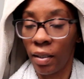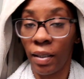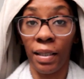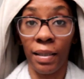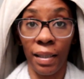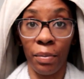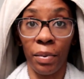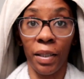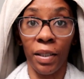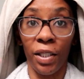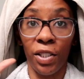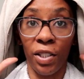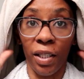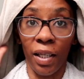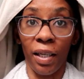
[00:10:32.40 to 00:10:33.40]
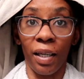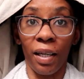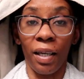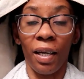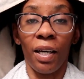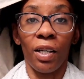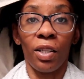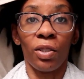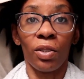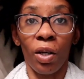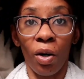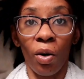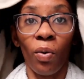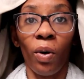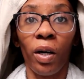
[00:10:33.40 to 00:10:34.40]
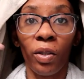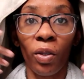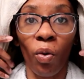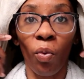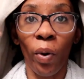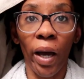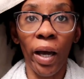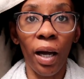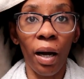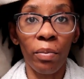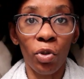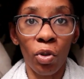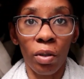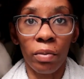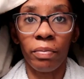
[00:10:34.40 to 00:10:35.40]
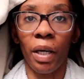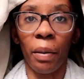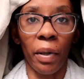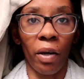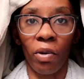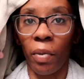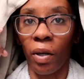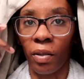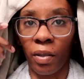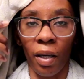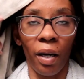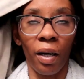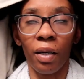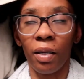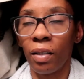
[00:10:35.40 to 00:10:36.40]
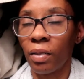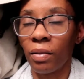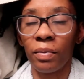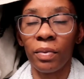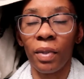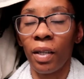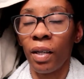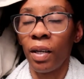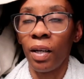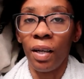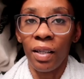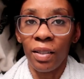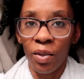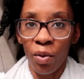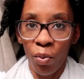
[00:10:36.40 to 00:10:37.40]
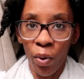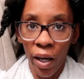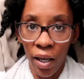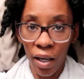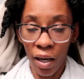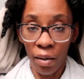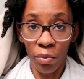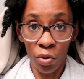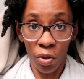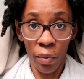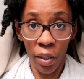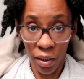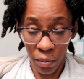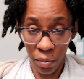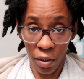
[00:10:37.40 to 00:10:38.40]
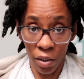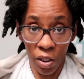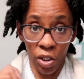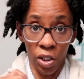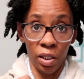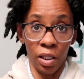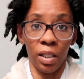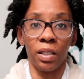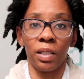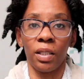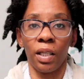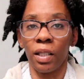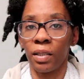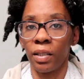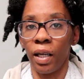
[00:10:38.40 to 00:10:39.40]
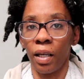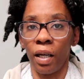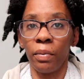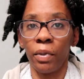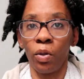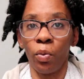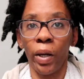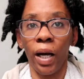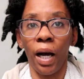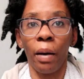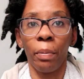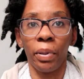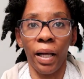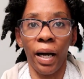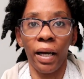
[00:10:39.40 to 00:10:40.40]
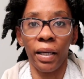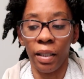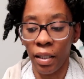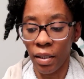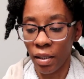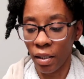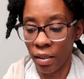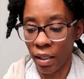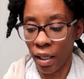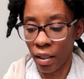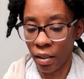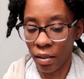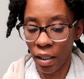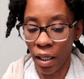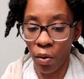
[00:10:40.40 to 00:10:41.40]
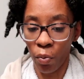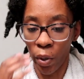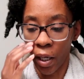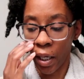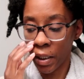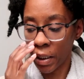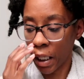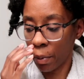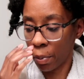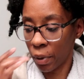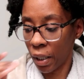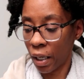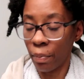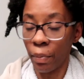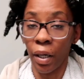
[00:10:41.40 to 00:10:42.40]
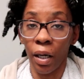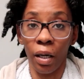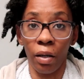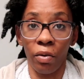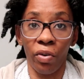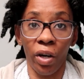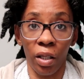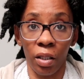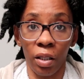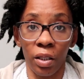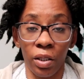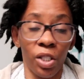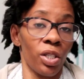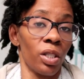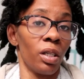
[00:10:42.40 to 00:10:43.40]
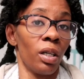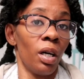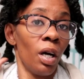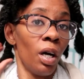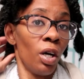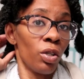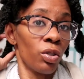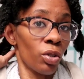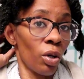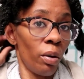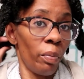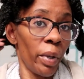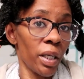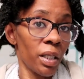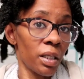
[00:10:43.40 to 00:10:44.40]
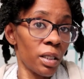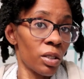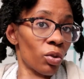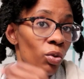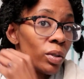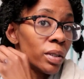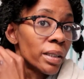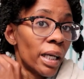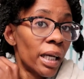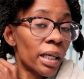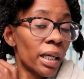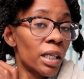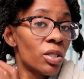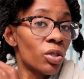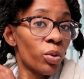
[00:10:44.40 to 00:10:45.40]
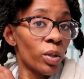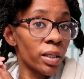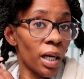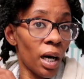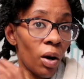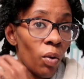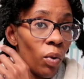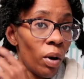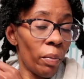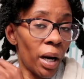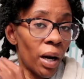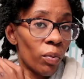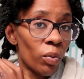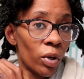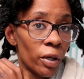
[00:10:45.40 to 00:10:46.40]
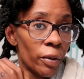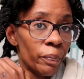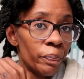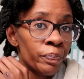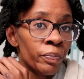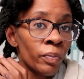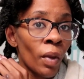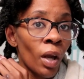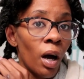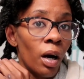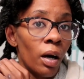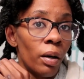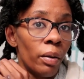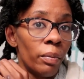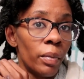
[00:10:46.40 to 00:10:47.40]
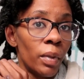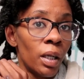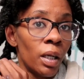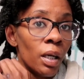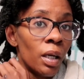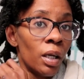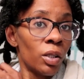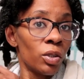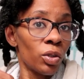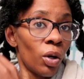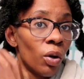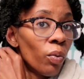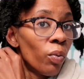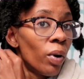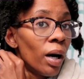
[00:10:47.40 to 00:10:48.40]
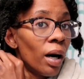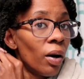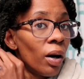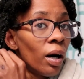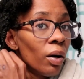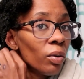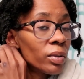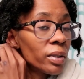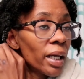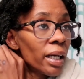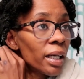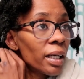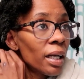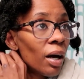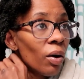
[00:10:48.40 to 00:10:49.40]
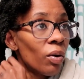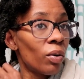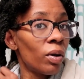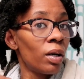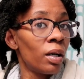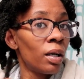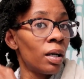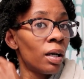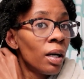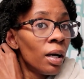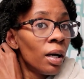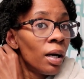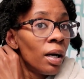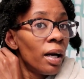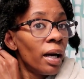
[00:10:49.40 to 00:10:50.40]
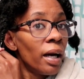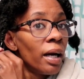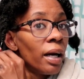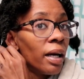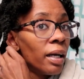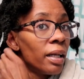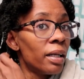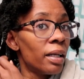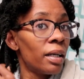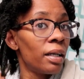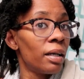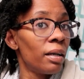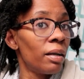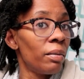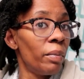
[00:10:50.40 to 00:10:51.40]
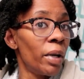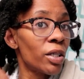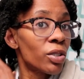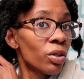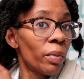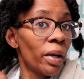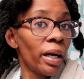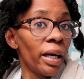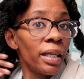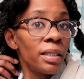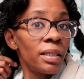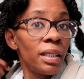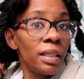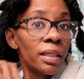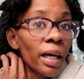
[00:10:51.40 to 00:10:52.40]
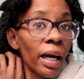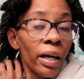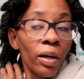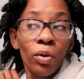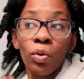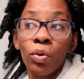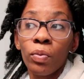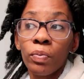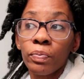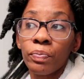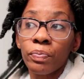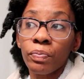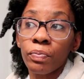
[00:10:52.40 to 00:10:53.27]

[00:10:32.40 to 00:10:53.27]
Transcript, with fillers: this deep conditioner in. So the way I'm doing, my battery about to die. The way I'm doing my deep conditioner is the exact, I mean the way I apply it is the exact same way as I apply my regular conditioner. So I'm basically just going to take each twist out one by one. Um, so while I'll take it out and make sure my hair is detangled